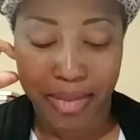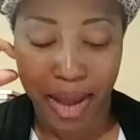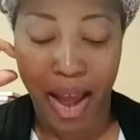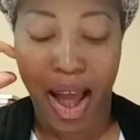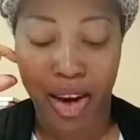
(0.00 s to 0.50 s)

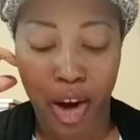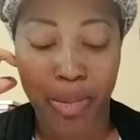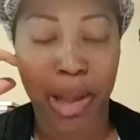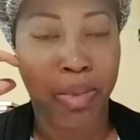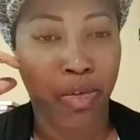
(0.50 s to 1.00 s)
I know
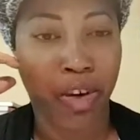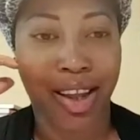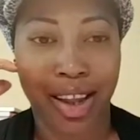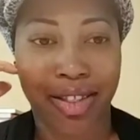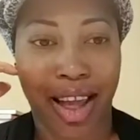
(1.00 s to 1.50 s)
people
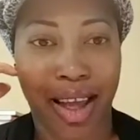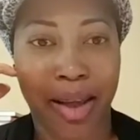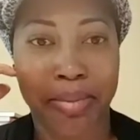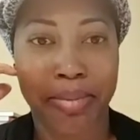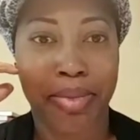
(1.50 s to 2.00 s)
forget that,
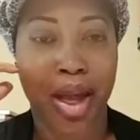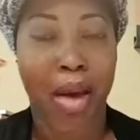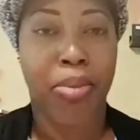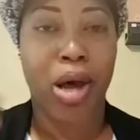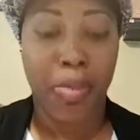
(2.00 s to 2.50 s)

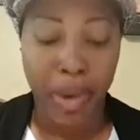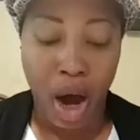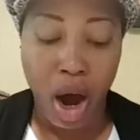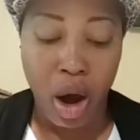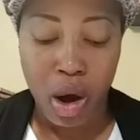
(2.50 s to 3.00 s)
but
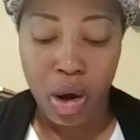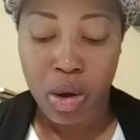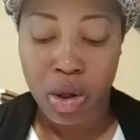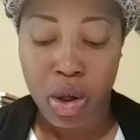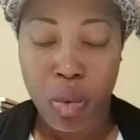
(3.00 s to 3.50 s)

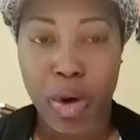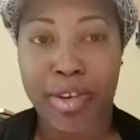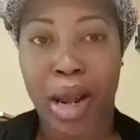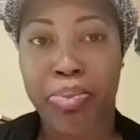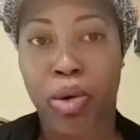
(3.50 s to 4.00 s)
Paul was
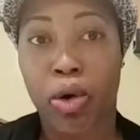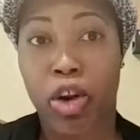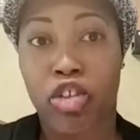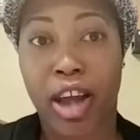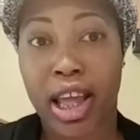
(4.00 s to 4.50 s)
a
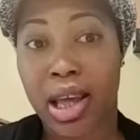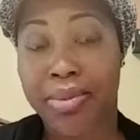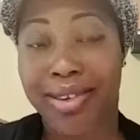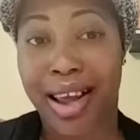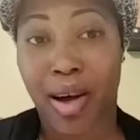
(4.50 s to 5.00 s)
protege
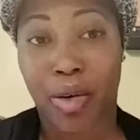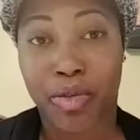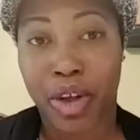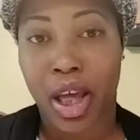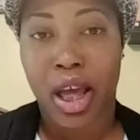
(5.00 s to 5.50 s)

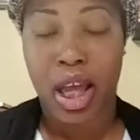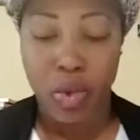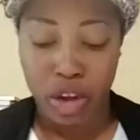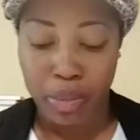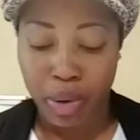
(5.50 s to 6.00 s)
himself. He
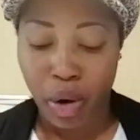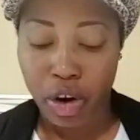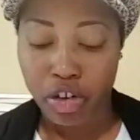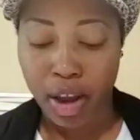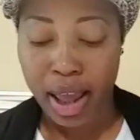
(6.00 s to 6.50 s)
was a
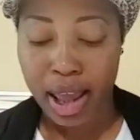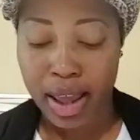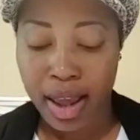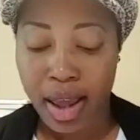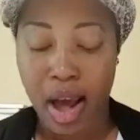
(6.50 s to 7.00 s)

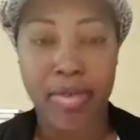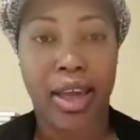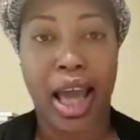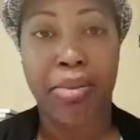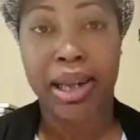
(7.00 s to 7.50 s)
protege of
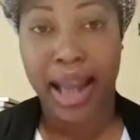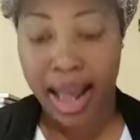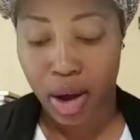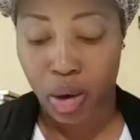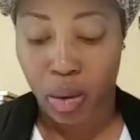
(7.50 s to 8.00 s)

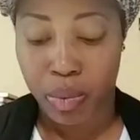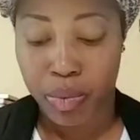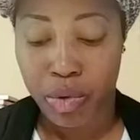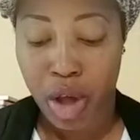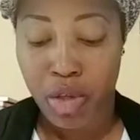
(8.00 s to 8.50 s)
Gamaliel,
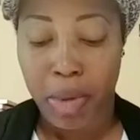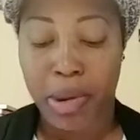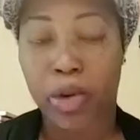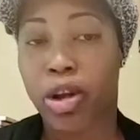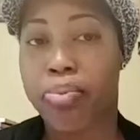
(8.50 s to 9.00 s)
the
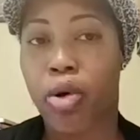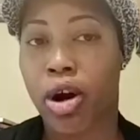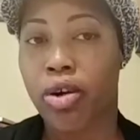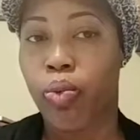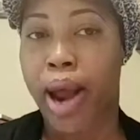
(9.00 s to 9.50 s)
most
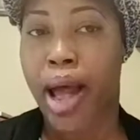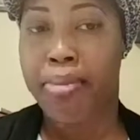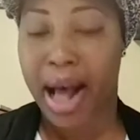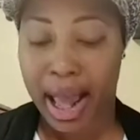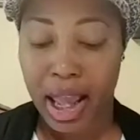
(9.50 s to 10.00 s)
important
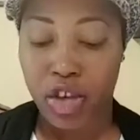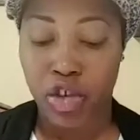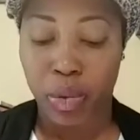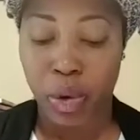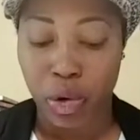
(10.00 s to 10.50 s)
rabbi in
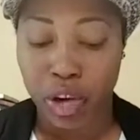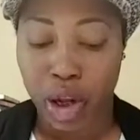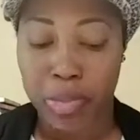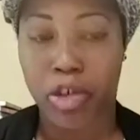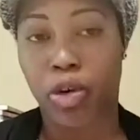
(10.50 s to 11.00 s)

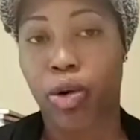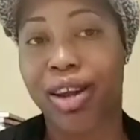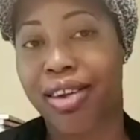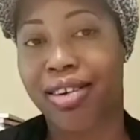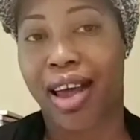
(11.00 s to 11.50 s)
Jerusalem
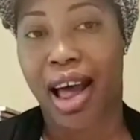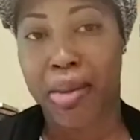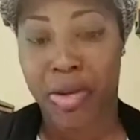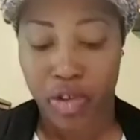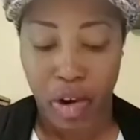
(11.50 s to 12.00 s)
during the
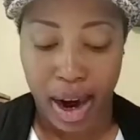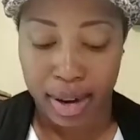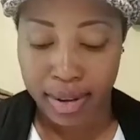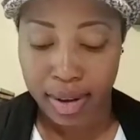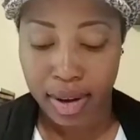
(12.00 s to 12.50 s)
time of Christ.